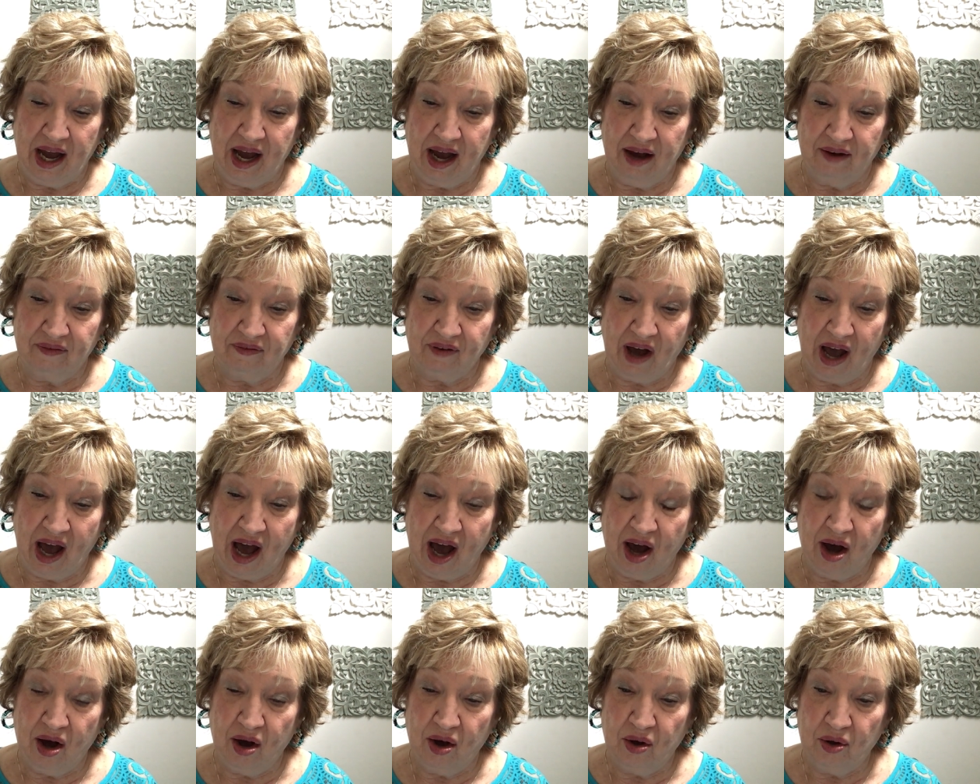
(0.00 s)
of
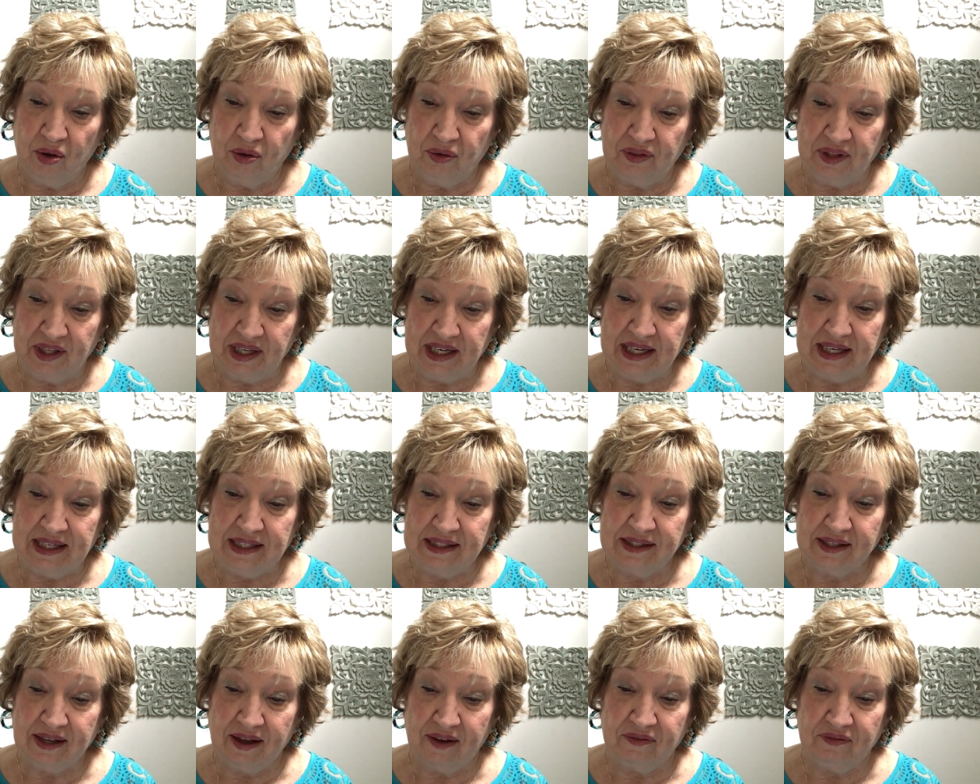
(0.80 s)
all
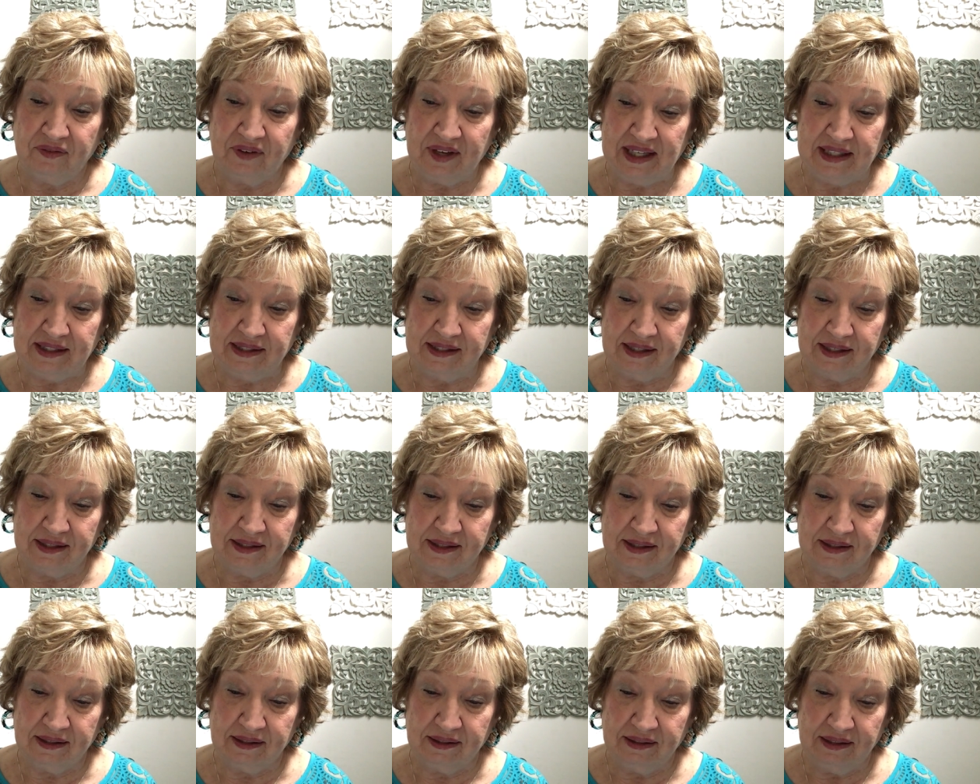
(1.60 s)
these offenses